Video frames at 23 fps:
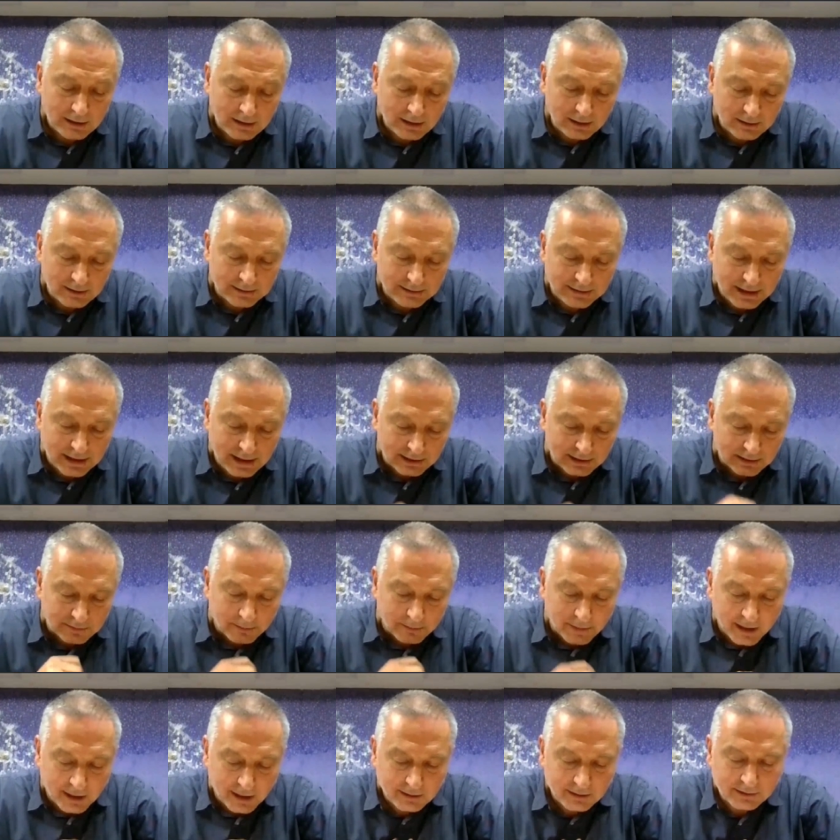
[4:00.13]
I had a
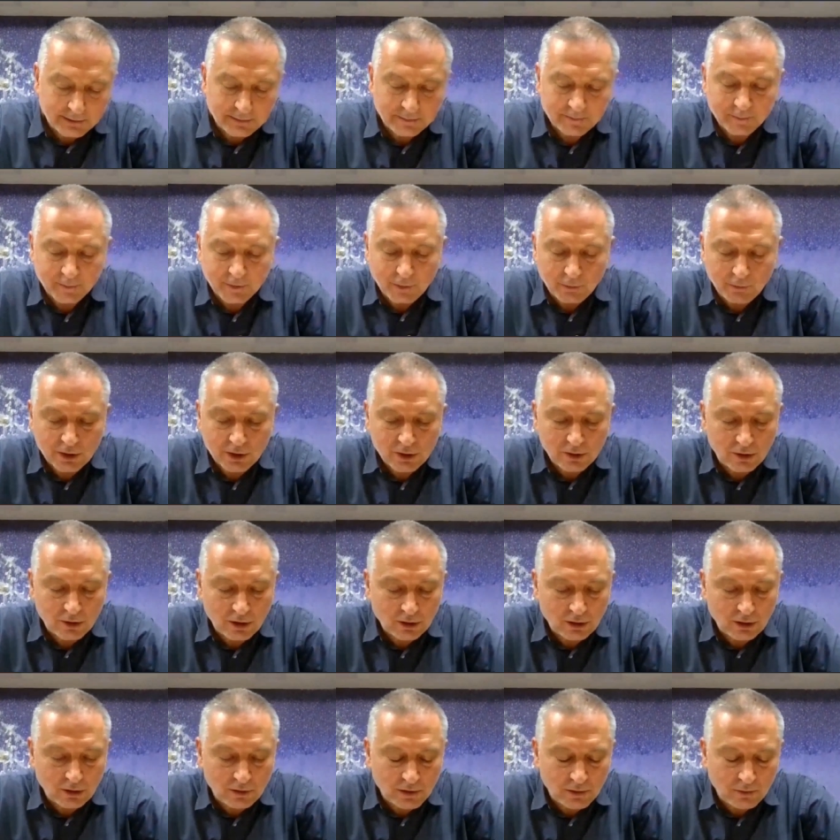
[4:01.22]
nightmare, which
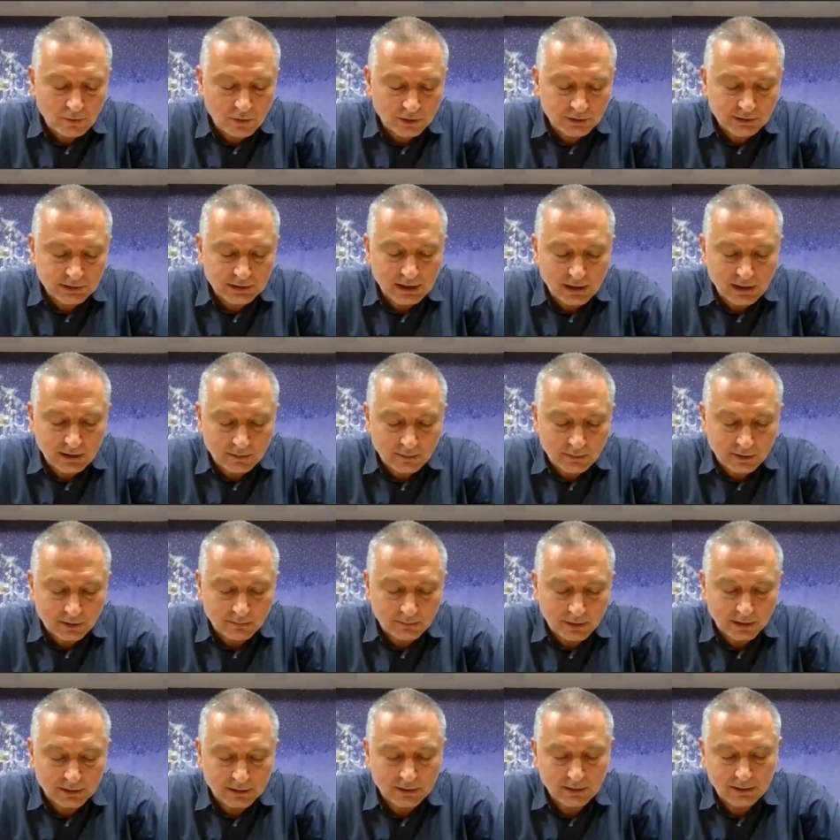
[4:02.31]
not only was
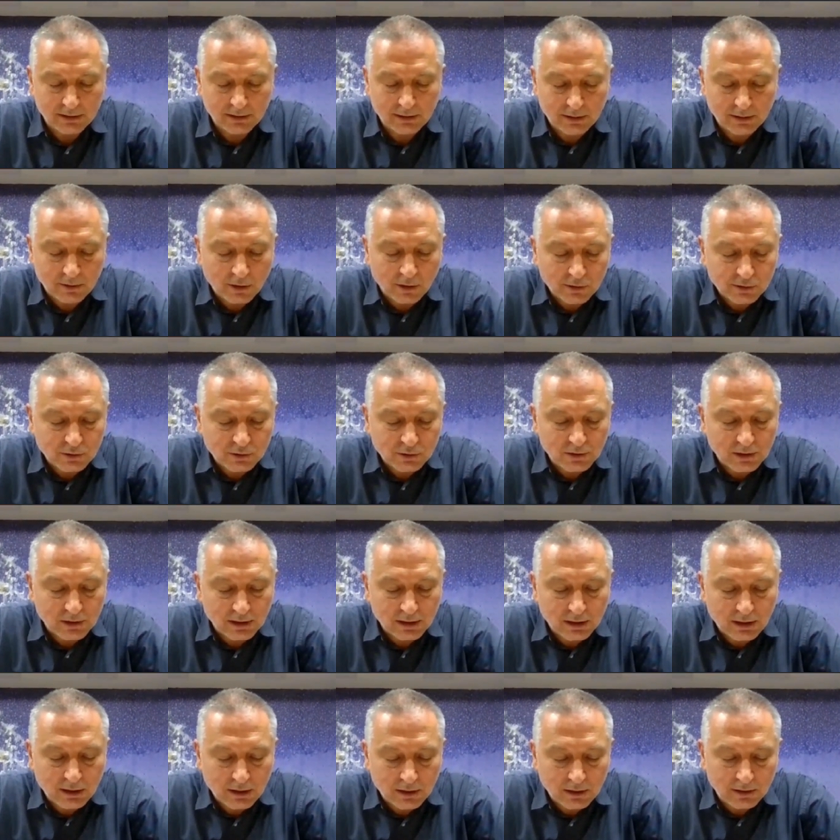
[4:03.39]
terrible, but it also
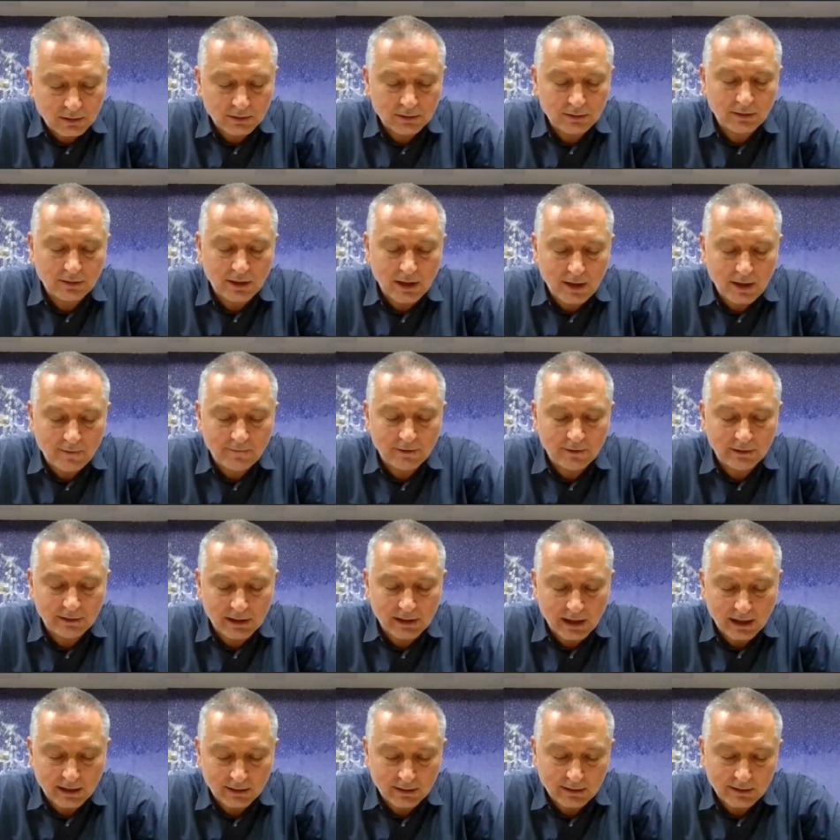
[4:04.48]
recurred every
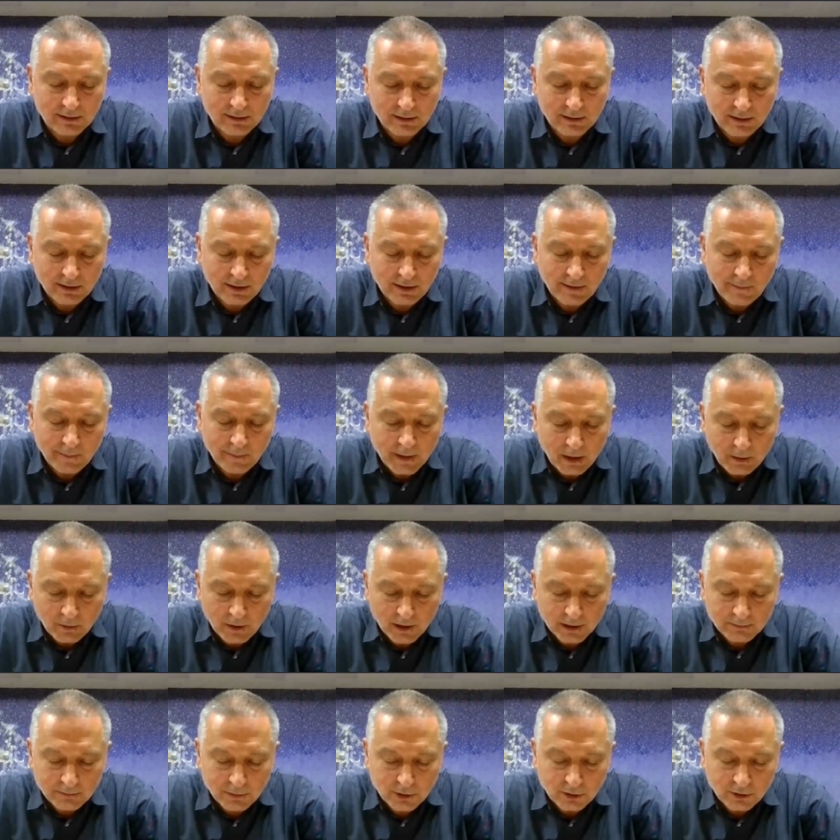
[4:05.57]
night.
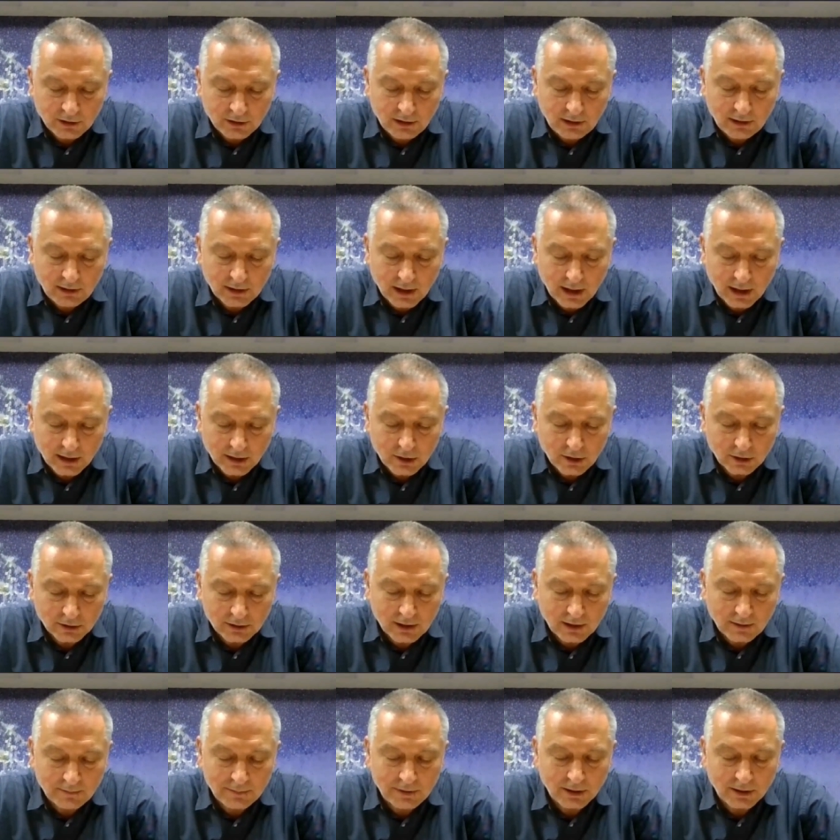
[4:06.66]
One morning, I
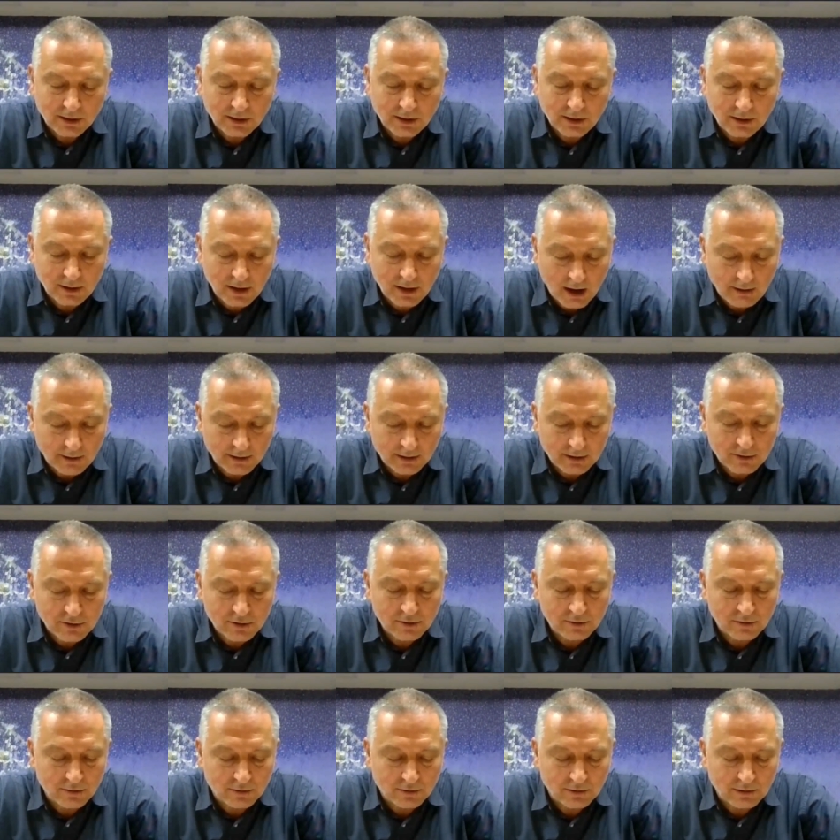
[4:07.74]
got up the
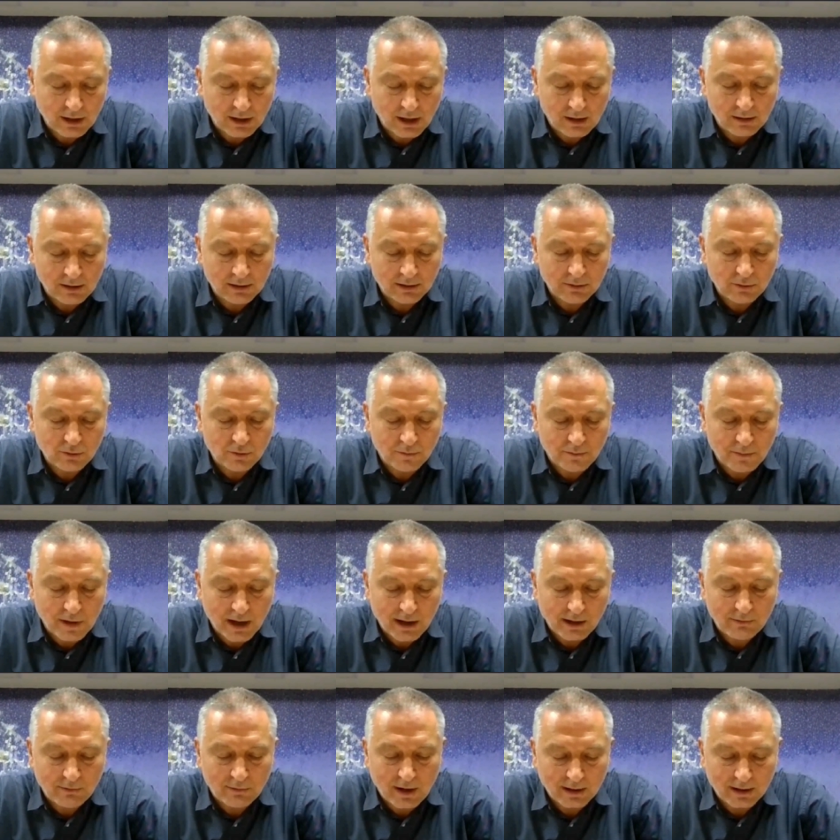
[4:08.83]
courage to tell it to
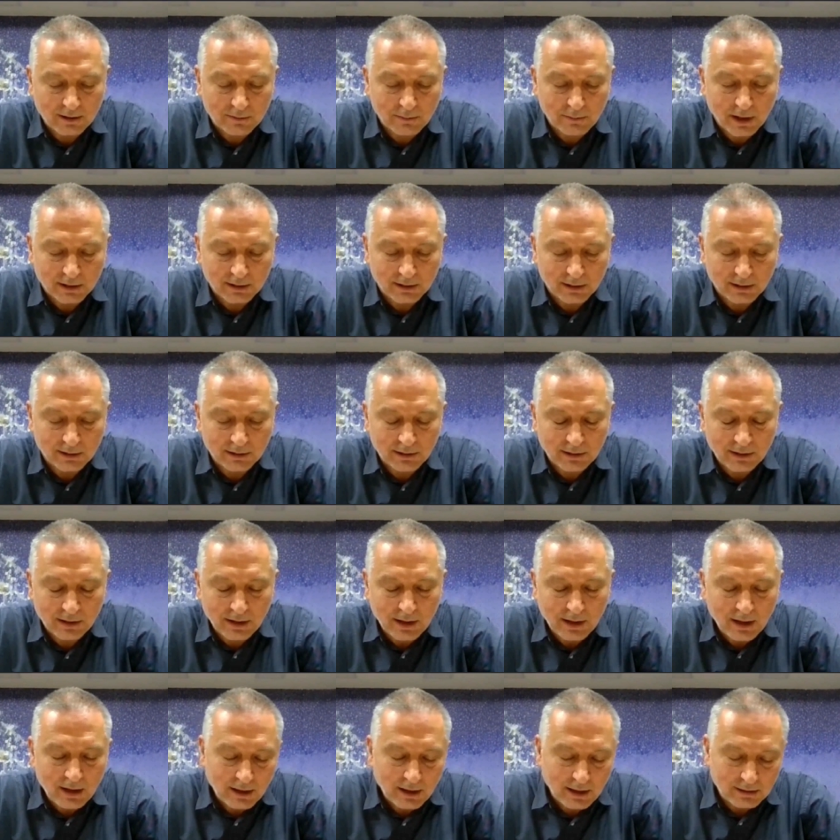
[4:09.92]
my grandmother.
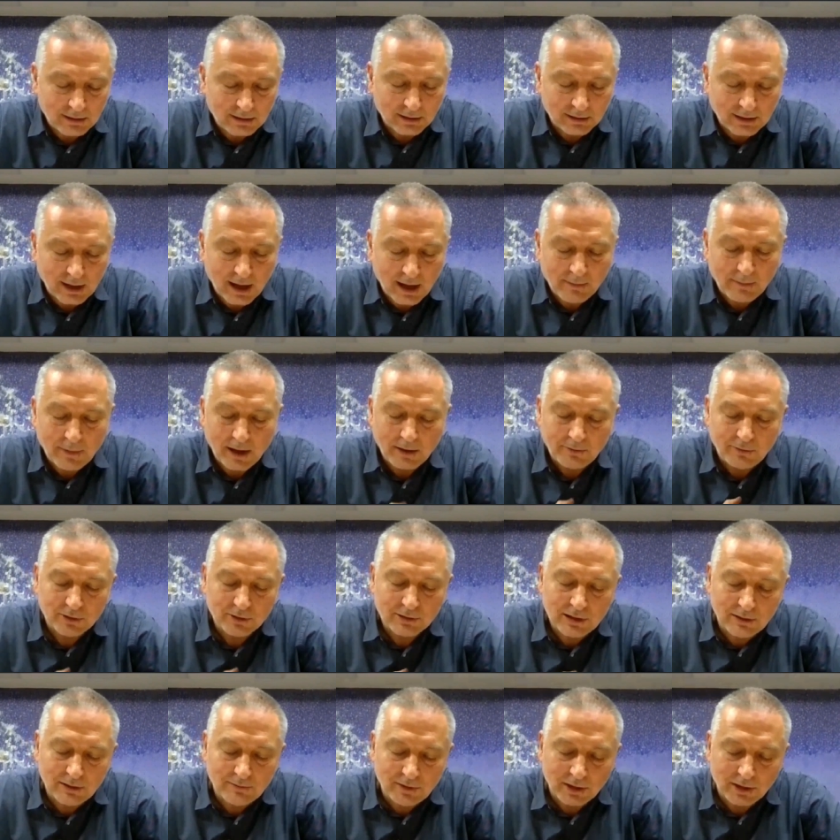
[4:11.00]
At the time, I
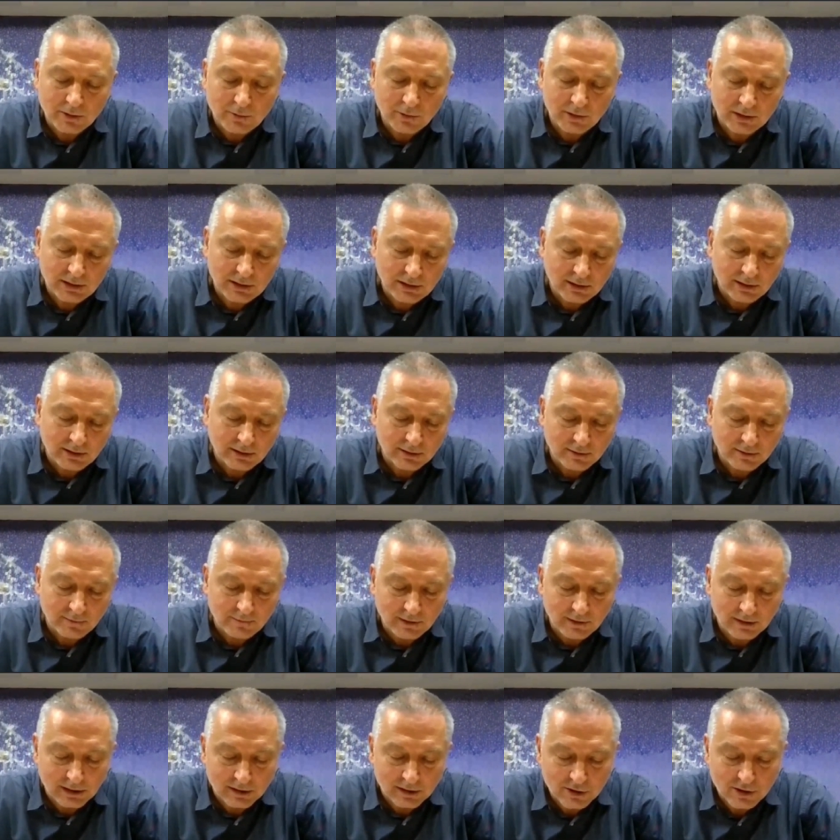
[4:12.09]
was living with her in
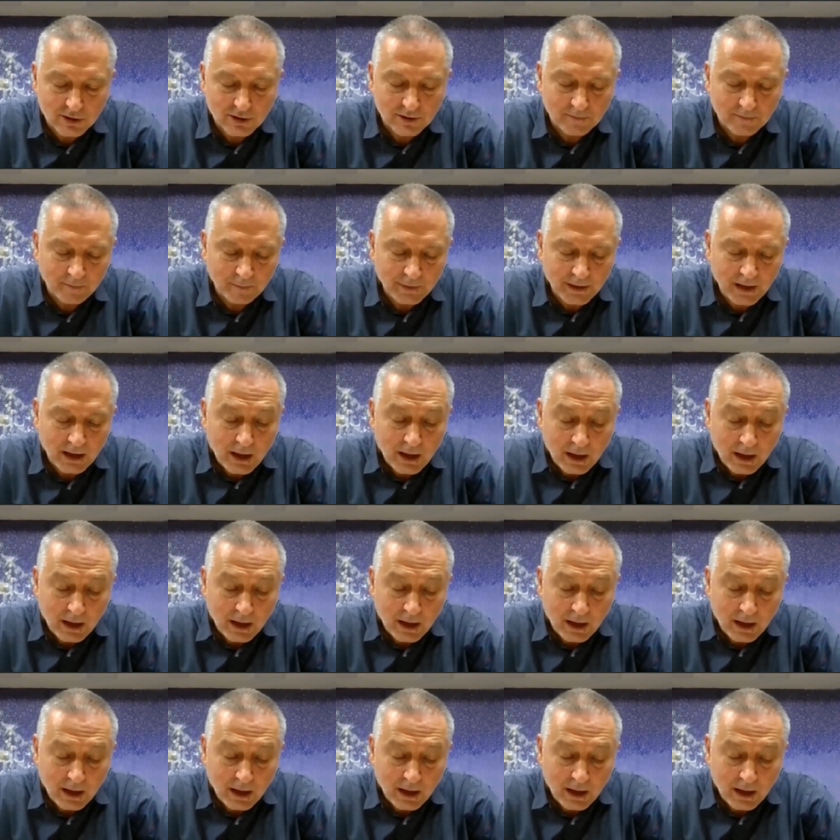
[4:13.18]
the village.